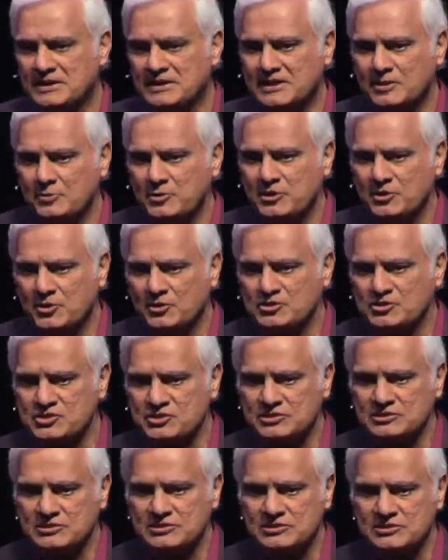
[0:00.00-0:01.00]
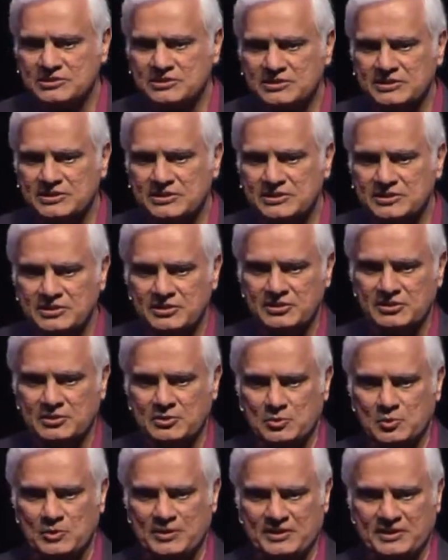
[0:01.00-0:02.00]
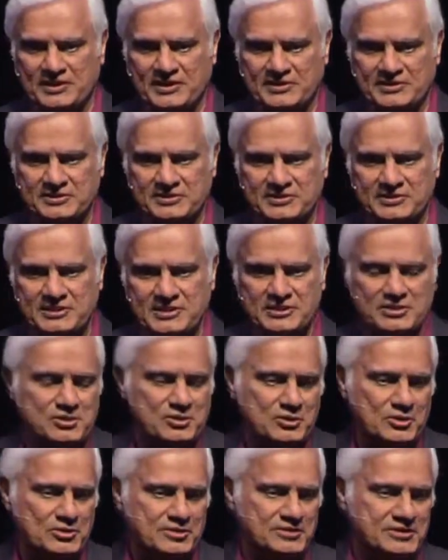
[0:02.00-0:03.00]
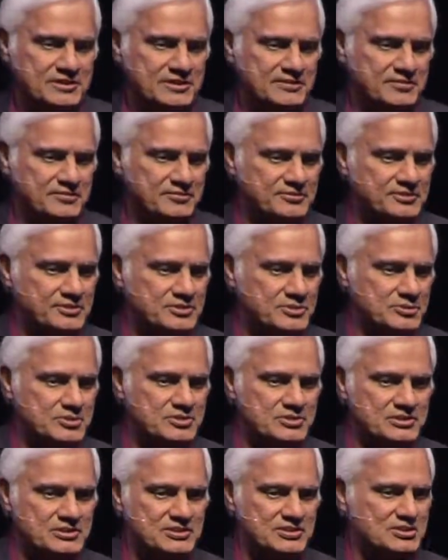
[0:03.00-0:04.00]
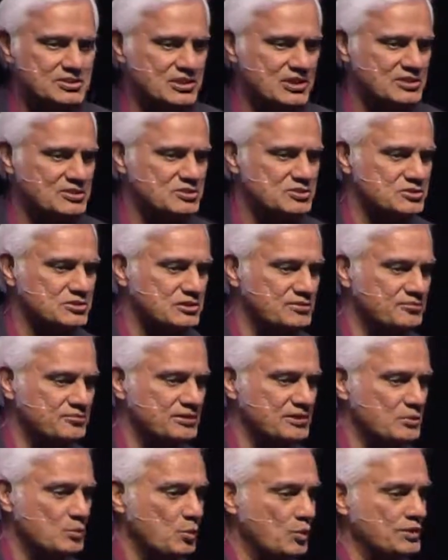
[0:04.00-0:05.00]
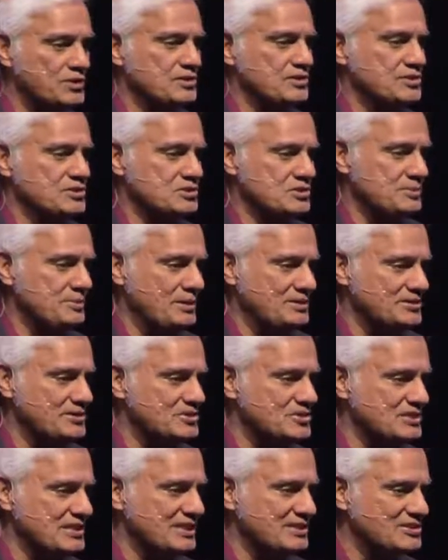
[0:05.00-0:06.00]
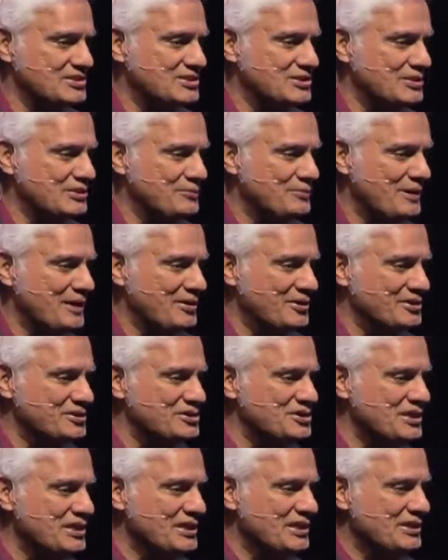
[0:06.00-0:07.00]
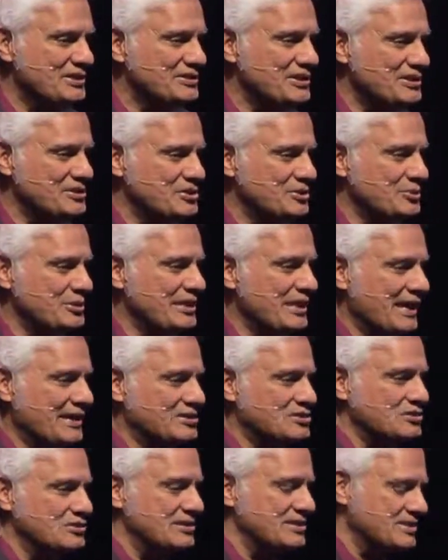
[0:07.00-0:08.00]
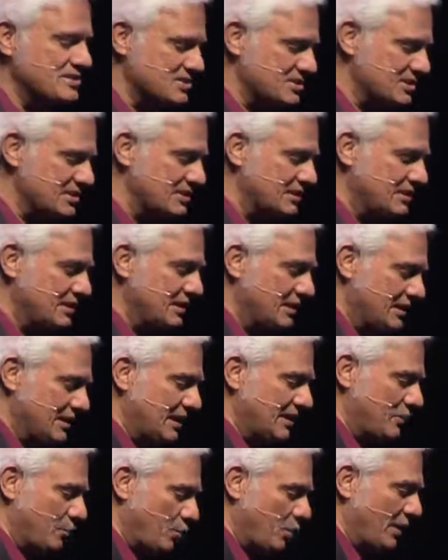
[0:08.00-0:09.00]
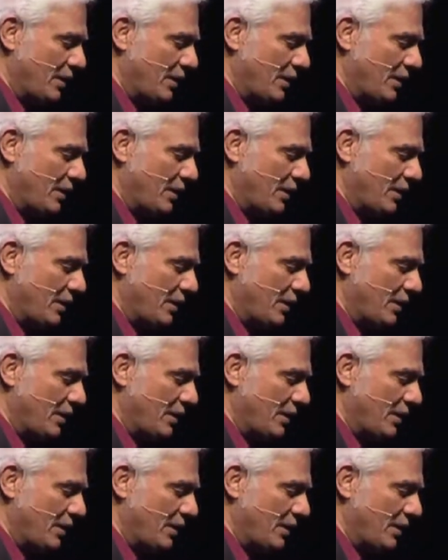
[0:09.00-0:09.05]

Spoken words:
Can we not still hear one another? Can you not give the Christian the chance to defend what it is about the sanctity of marriage that we actually see and